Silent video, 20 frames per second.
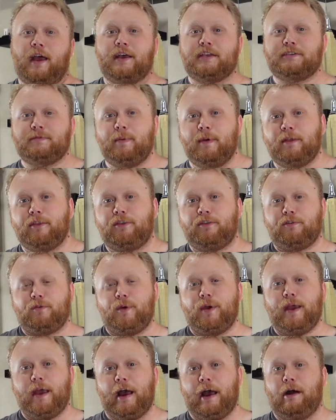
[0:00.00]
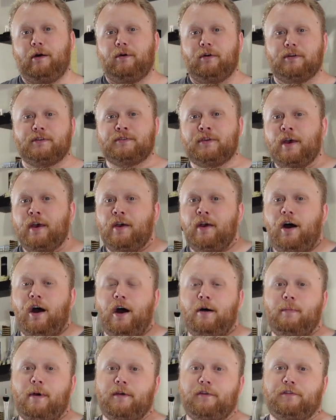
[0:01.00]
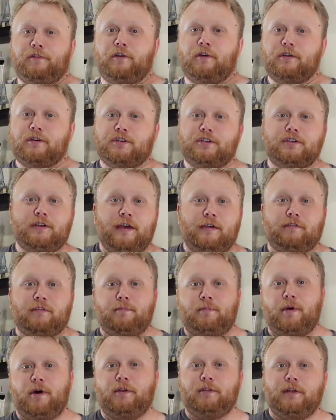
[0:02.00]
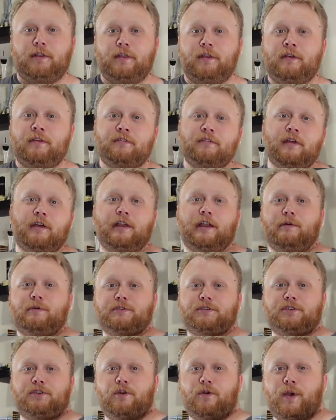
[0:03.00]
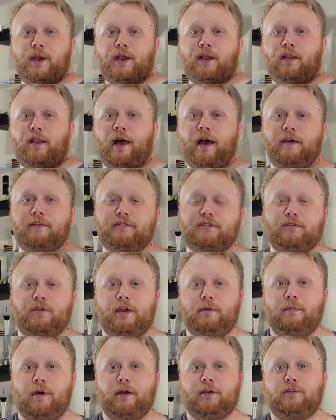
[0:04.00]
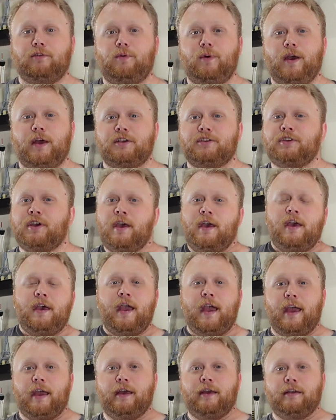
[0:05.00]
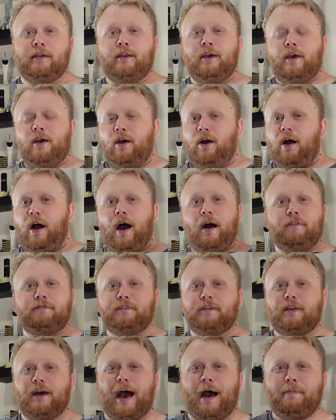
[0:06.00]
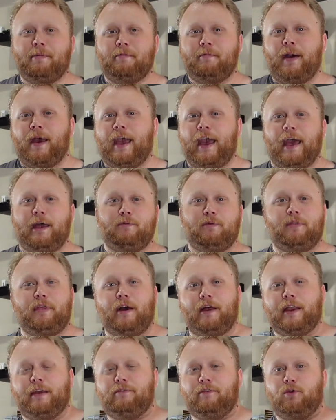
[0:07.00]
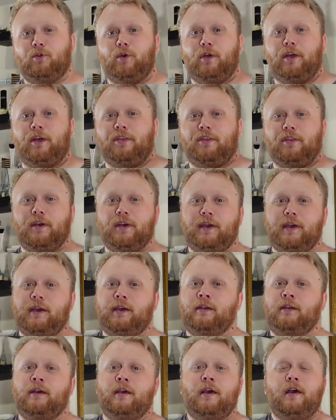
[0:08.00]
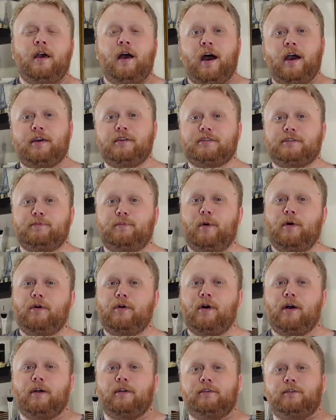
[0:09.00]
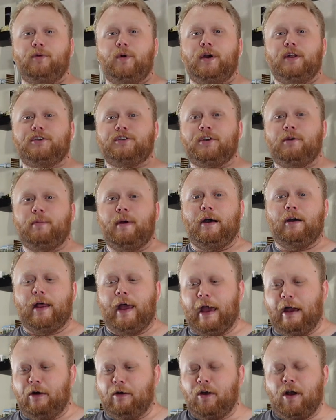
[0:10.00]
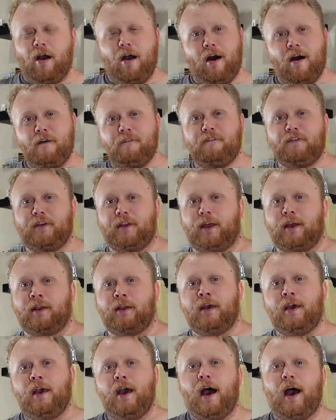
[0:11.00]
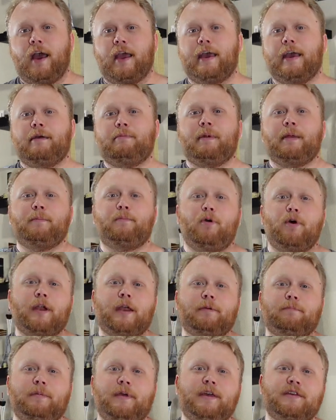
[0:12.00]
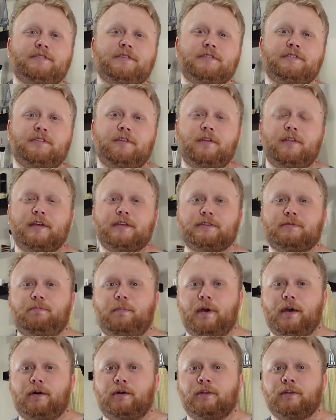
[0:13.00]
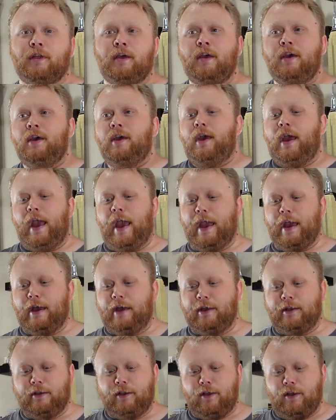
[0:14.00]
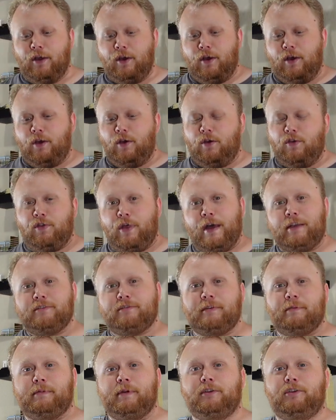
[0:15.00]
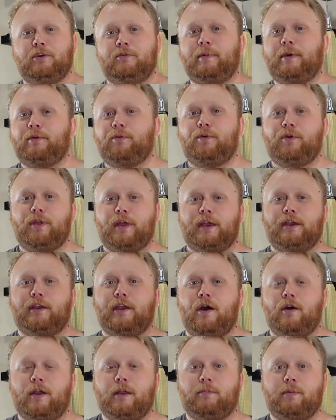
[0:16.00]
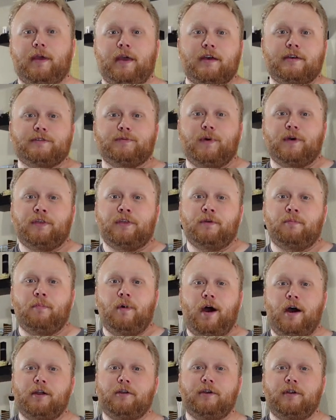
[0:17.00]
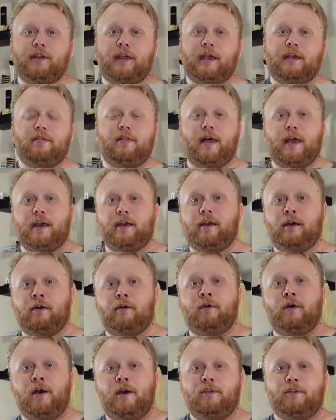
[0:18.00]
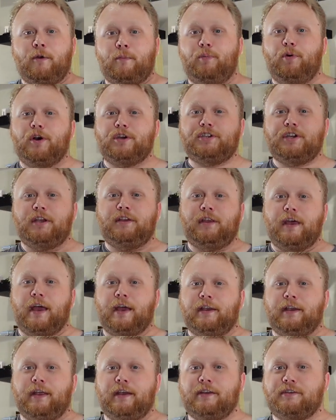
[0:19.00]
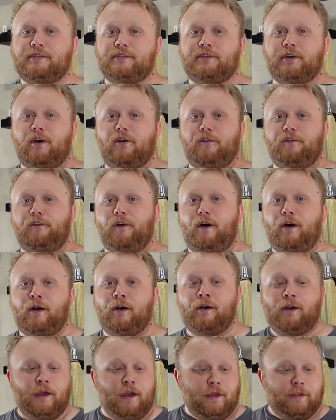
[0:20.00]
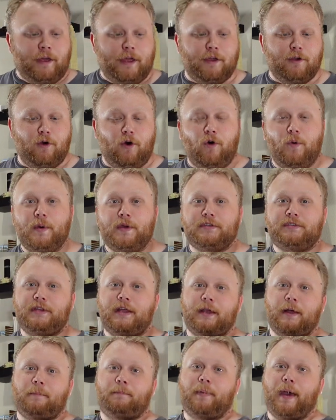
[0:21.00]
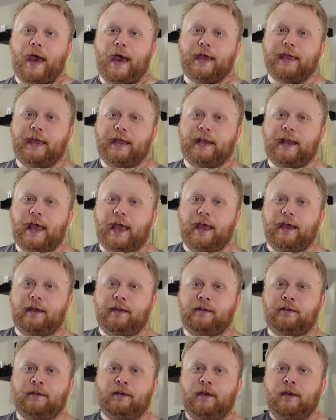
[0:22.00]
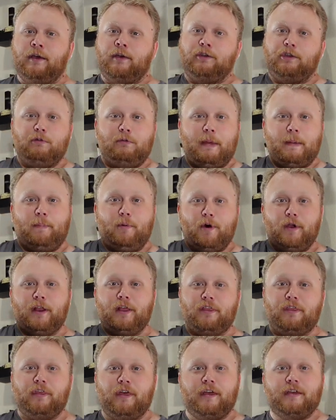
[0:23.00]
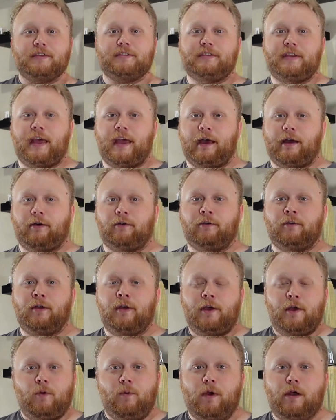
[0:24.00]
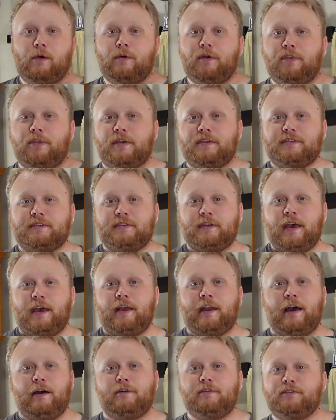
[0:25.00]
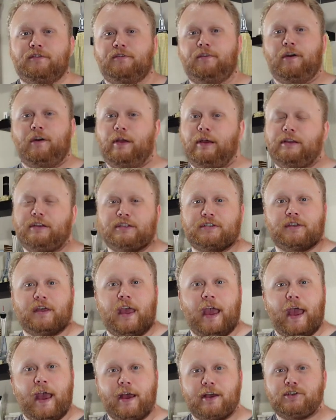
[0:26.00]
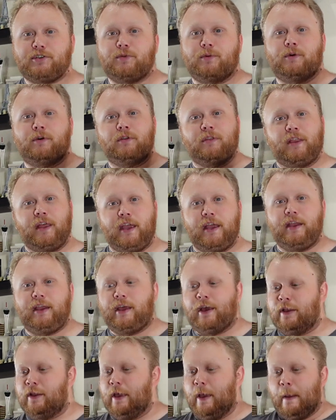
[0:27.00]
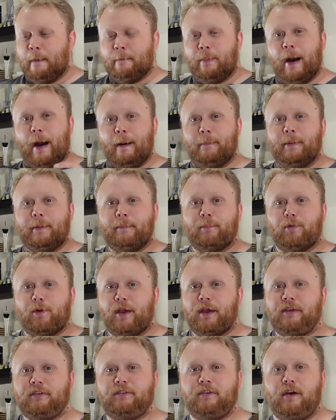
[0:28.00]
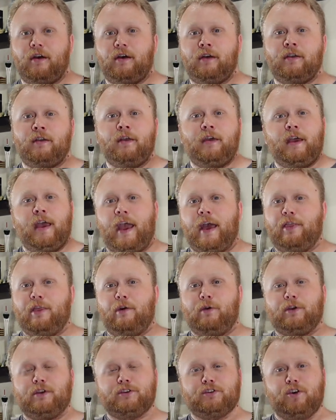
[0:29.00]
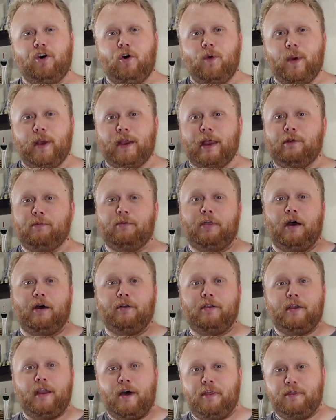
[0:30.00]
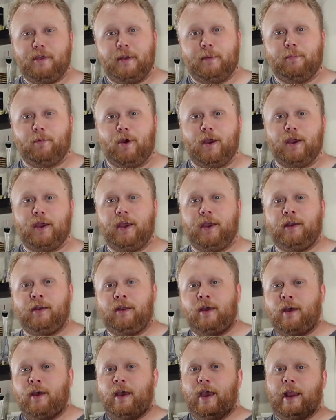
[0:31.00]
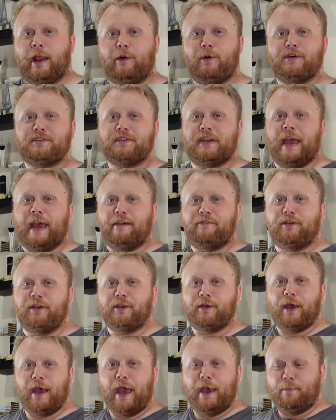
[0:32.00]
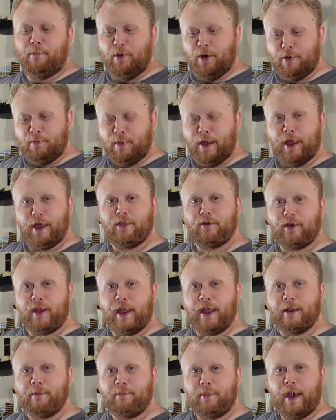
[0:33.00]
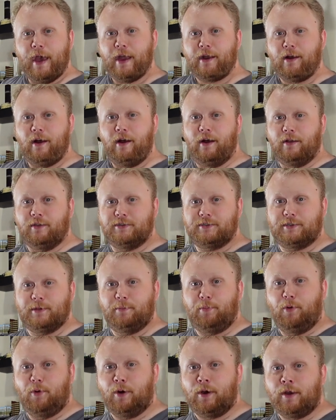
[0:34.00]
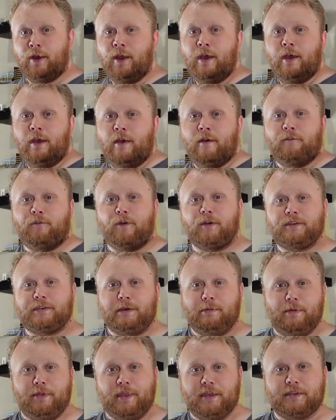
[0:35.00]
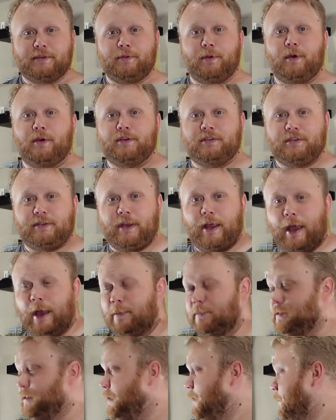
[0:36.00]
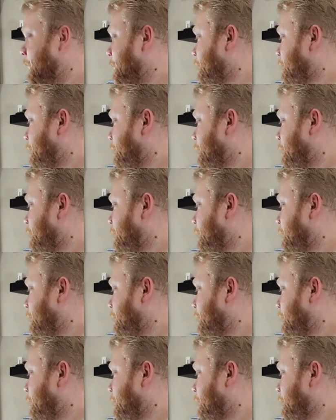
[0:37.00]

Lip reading: I spent 3 hours on my first shift building this, and it was during a live stream on Twitch. And off the top of my head, without even really thinking, I spoke on Twitch about how confident I am in putting pieces to this build. And that's something to be really noted, because with modern day Lego, they're pushing techniques so far that you always need a backing hand to be putting things down. Where with this set, I was very just casual, lenient, popping bricks on, and they were just going in without nothing breaking, and I wasn't having to put my other hand back on support for some of these steps.